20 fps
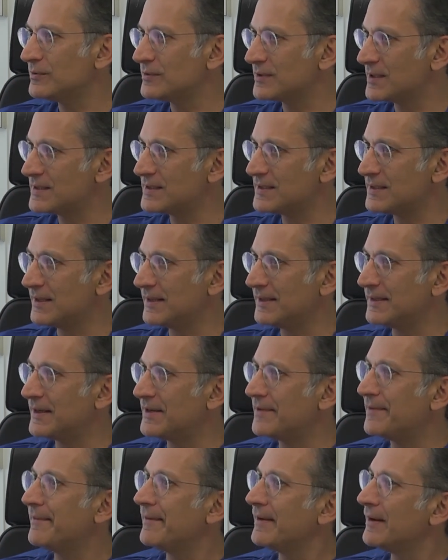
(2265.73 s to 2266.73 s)
Just stay
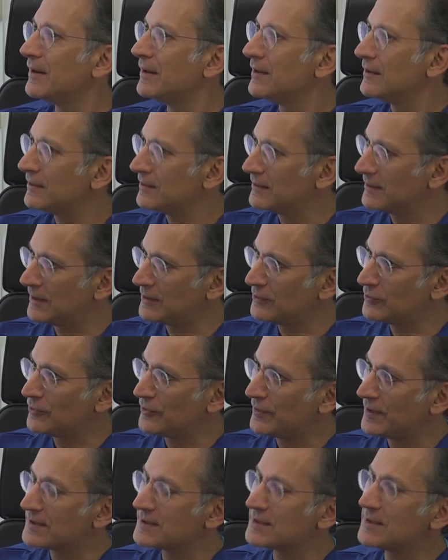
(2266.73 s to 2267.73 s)
there. Get
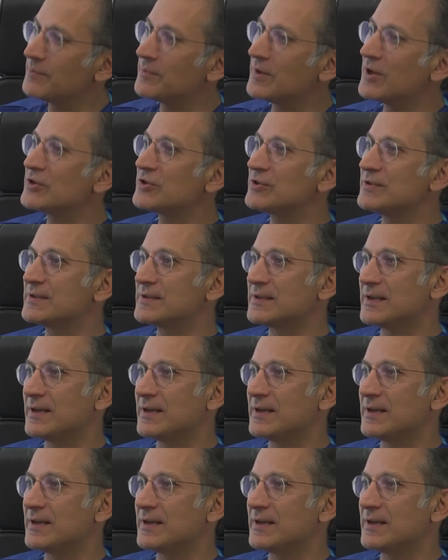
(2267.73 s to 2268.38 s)
your examinations